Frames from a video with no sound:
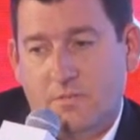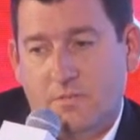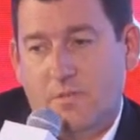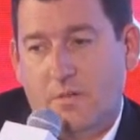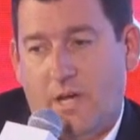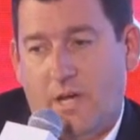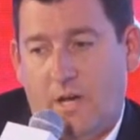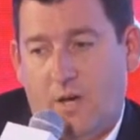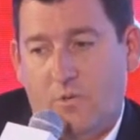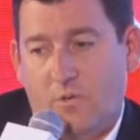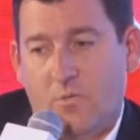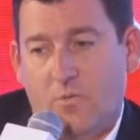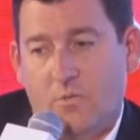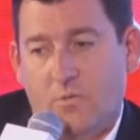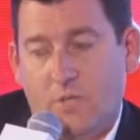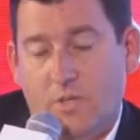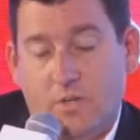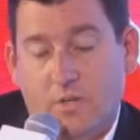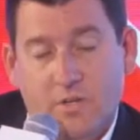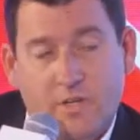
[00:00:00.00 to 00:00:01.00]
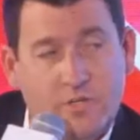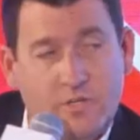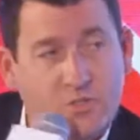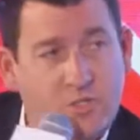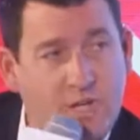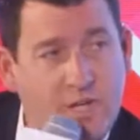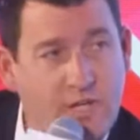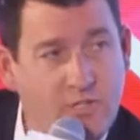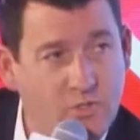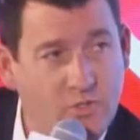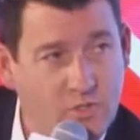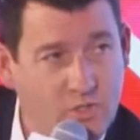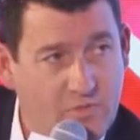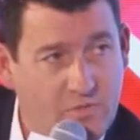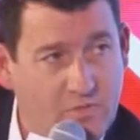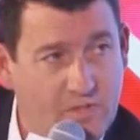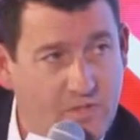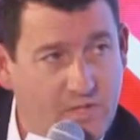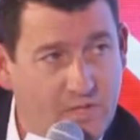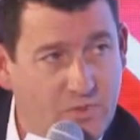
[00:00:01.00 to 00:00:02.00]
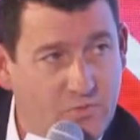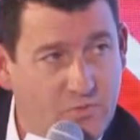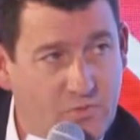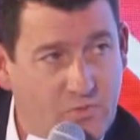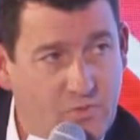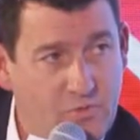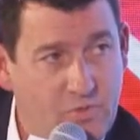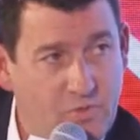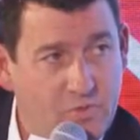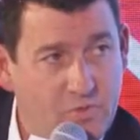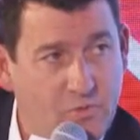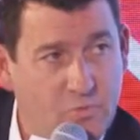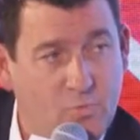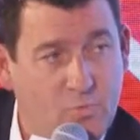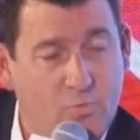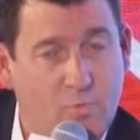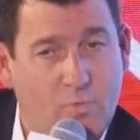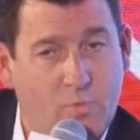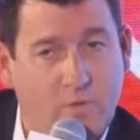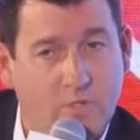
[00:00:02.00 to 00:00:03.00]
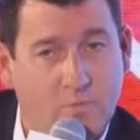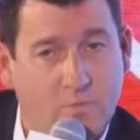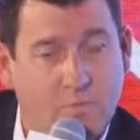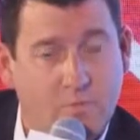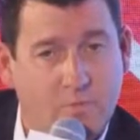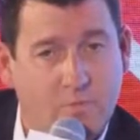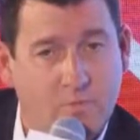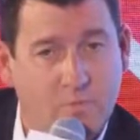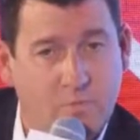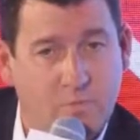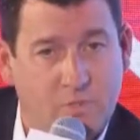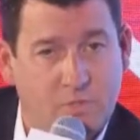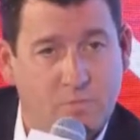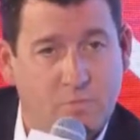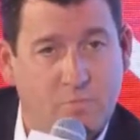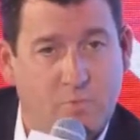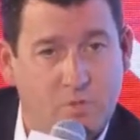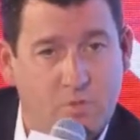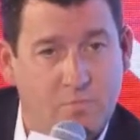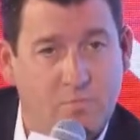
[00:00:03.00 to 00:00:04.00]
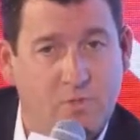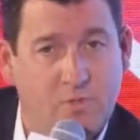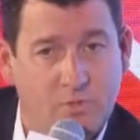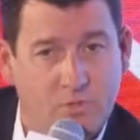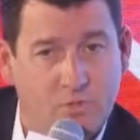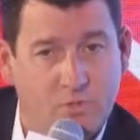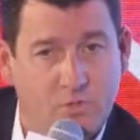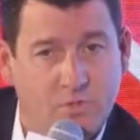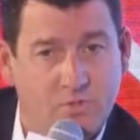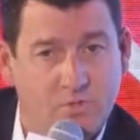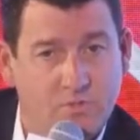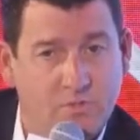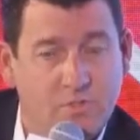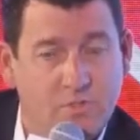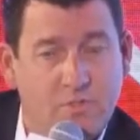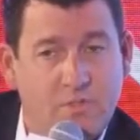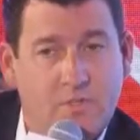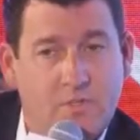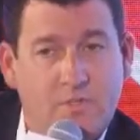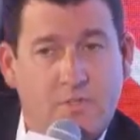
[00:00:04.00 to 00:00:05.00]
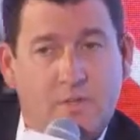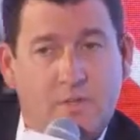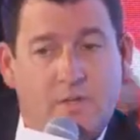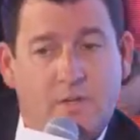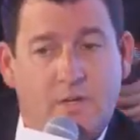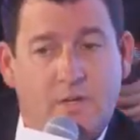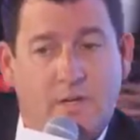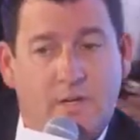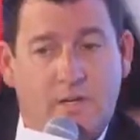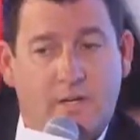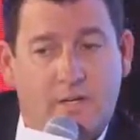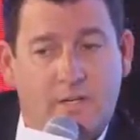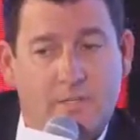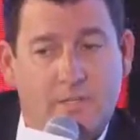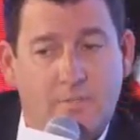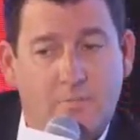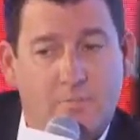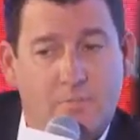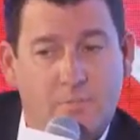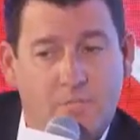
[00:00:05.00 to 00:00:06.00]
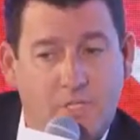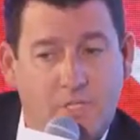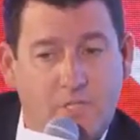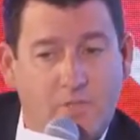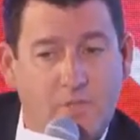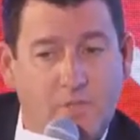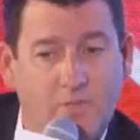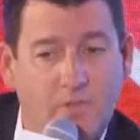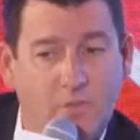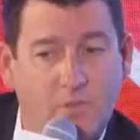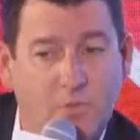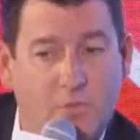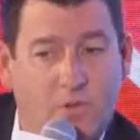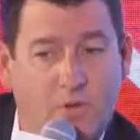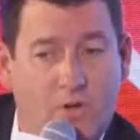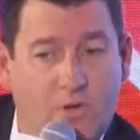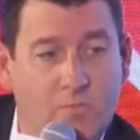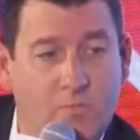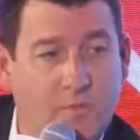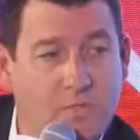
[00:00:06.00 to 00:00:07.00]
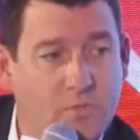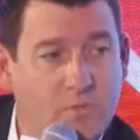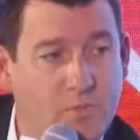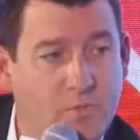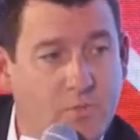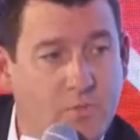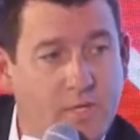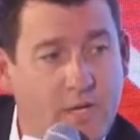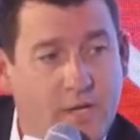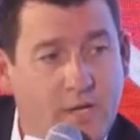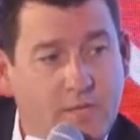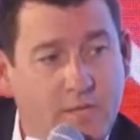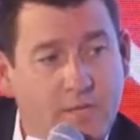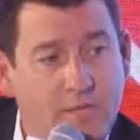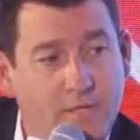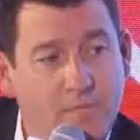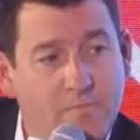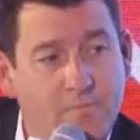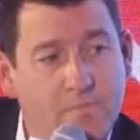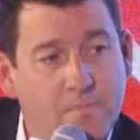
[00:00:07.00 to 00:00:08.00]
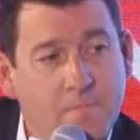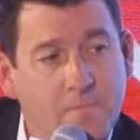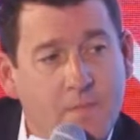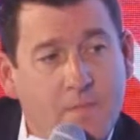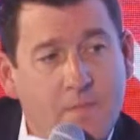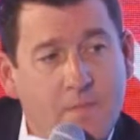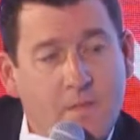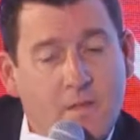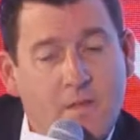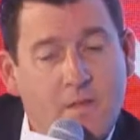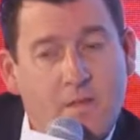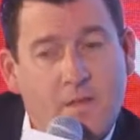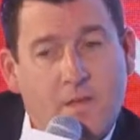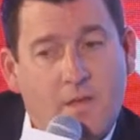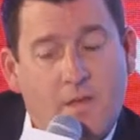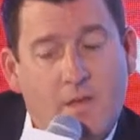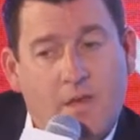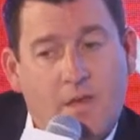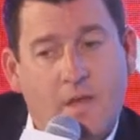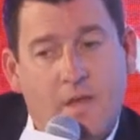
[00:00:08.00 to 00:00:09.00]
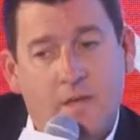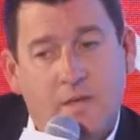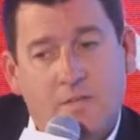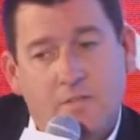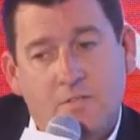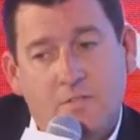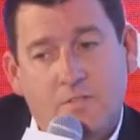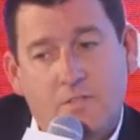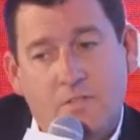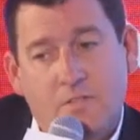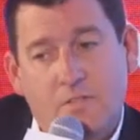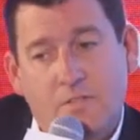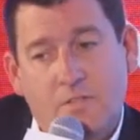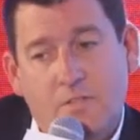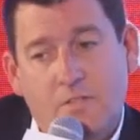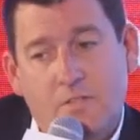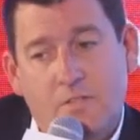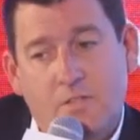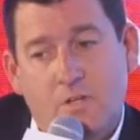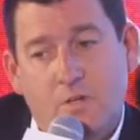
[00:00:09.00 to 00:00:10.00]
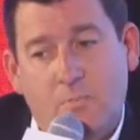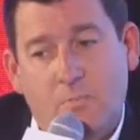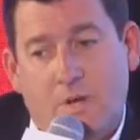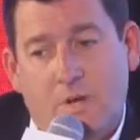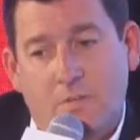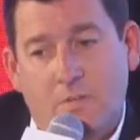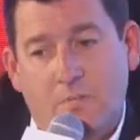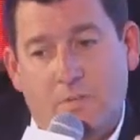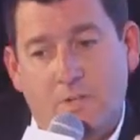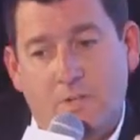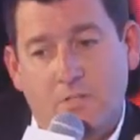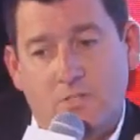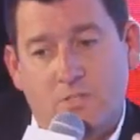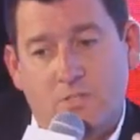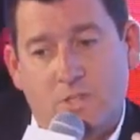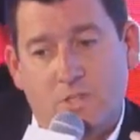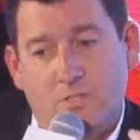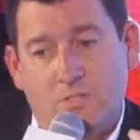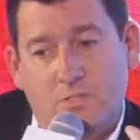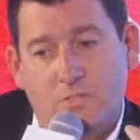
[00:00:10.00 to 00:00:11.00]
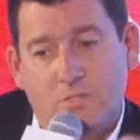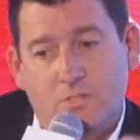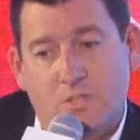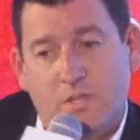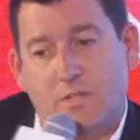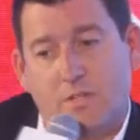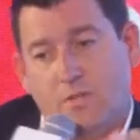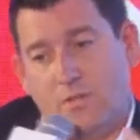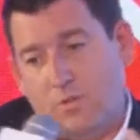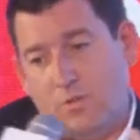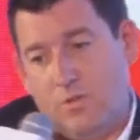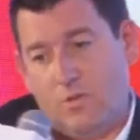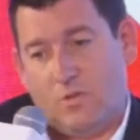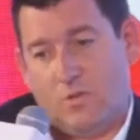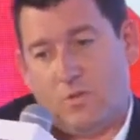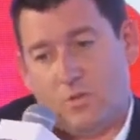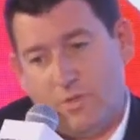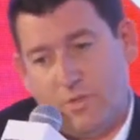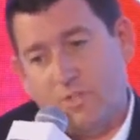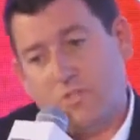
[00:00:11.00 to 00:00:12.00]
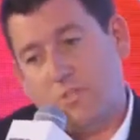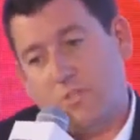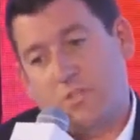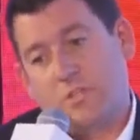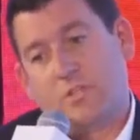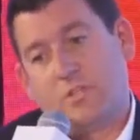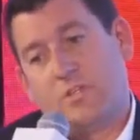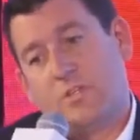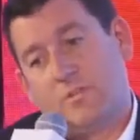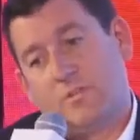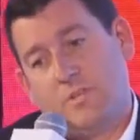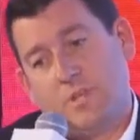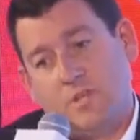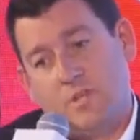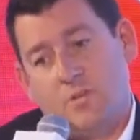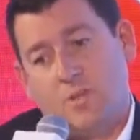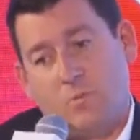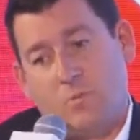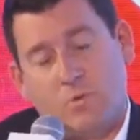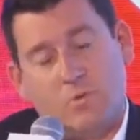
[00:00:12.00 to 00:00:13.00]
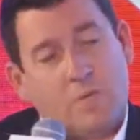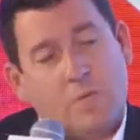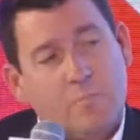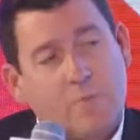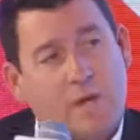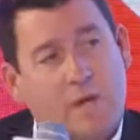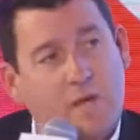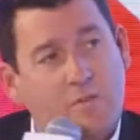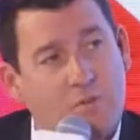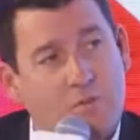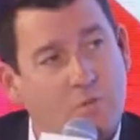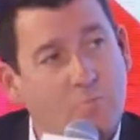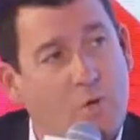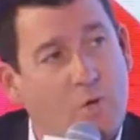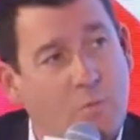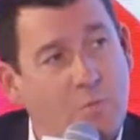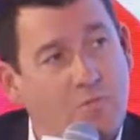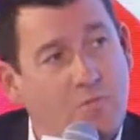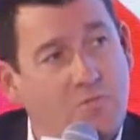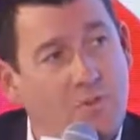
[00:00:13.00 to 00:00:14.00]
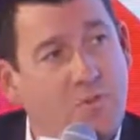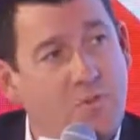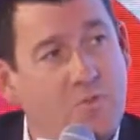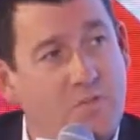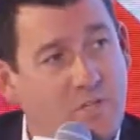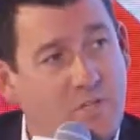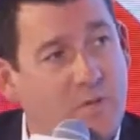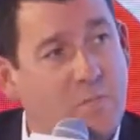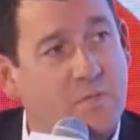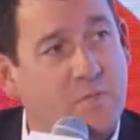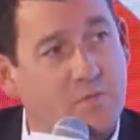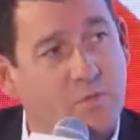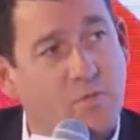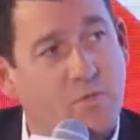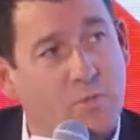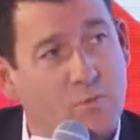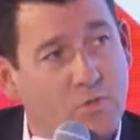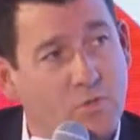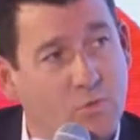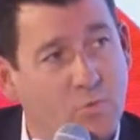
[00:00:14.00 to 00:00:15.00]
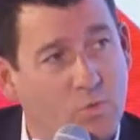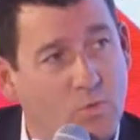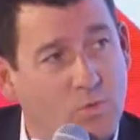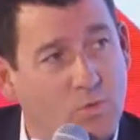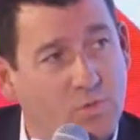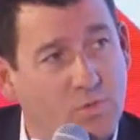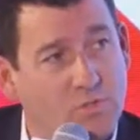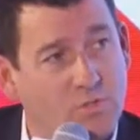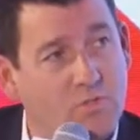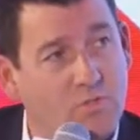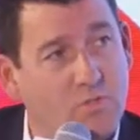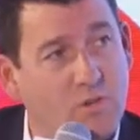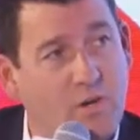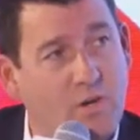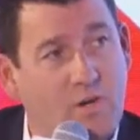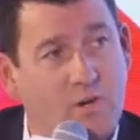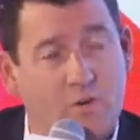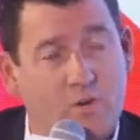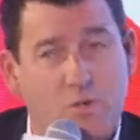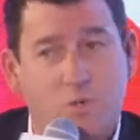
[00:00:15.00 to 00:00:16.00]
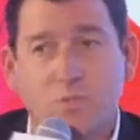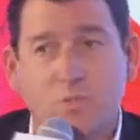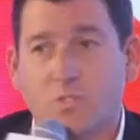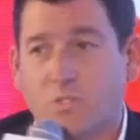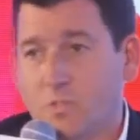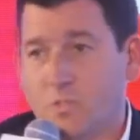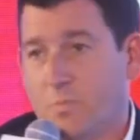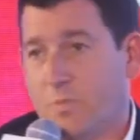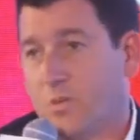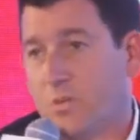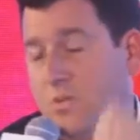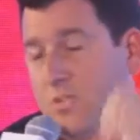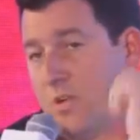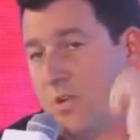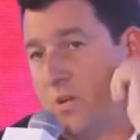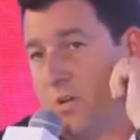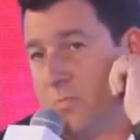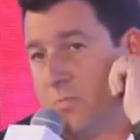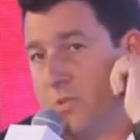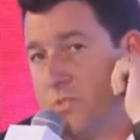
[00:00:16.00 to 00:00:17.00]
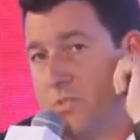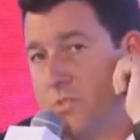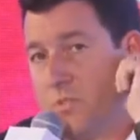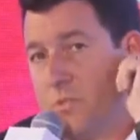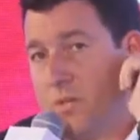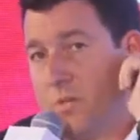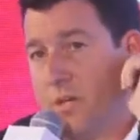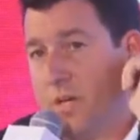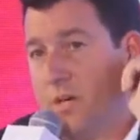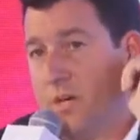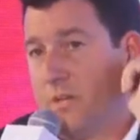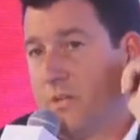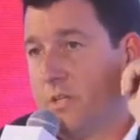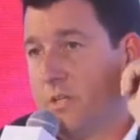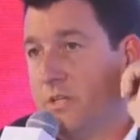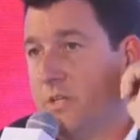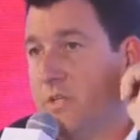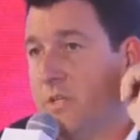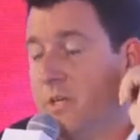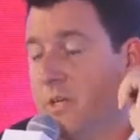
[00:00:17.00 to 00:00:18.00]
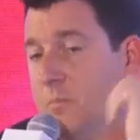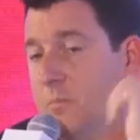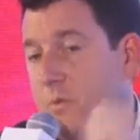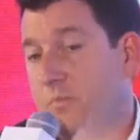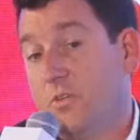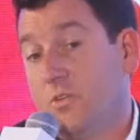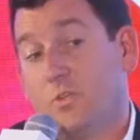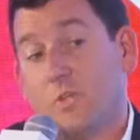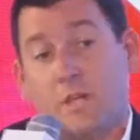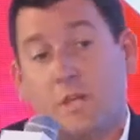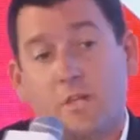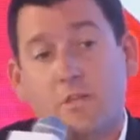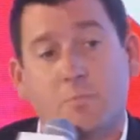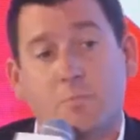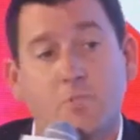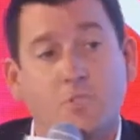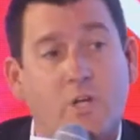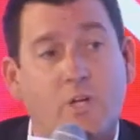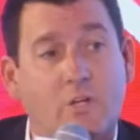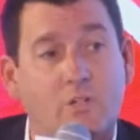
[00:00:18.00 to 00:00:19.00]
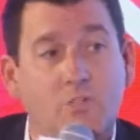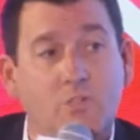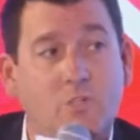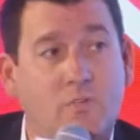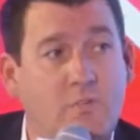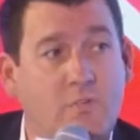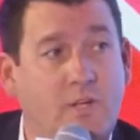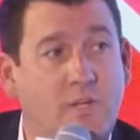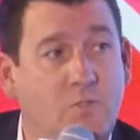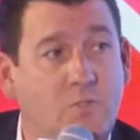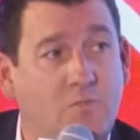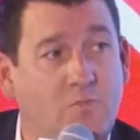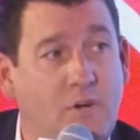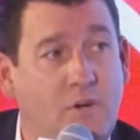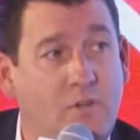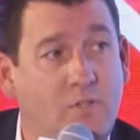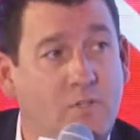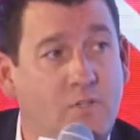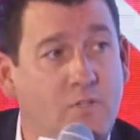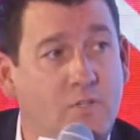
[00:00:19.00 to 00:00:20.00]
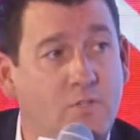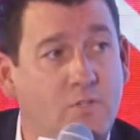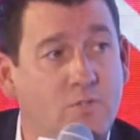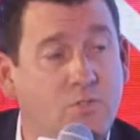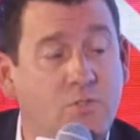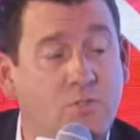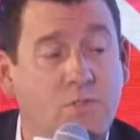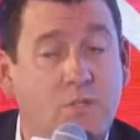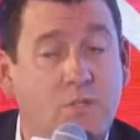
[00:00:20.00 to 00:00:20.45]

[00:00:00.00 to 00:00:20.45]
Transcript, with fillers: how the internet changes over the next few years as it becomes much more immersive, uh, particularly things with augmented reality. And you know, my, my sense is that increasingly the internet will come out of your mobile phone and come into the real world. So I don't know who's experienced augmented reality, but if you look at any of the projections over the next five years,